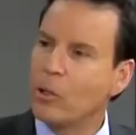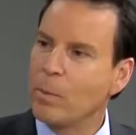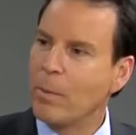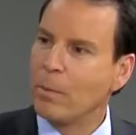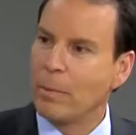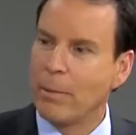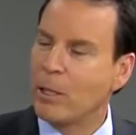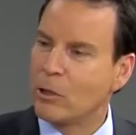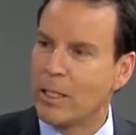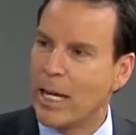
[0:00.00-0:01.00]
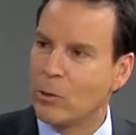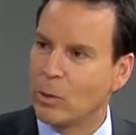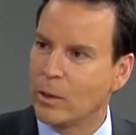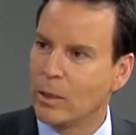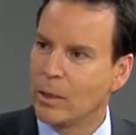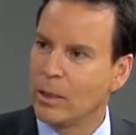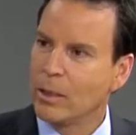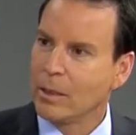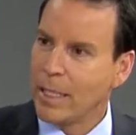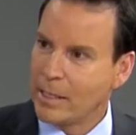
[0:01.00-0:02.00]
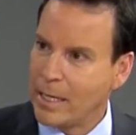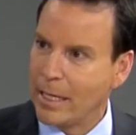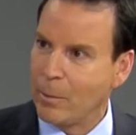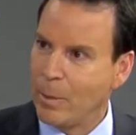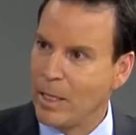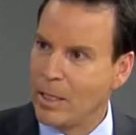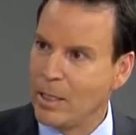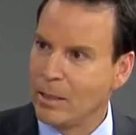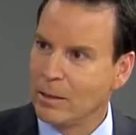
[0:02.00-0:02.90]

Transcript: those people? Maybe they're scheduled. Get a second opinion?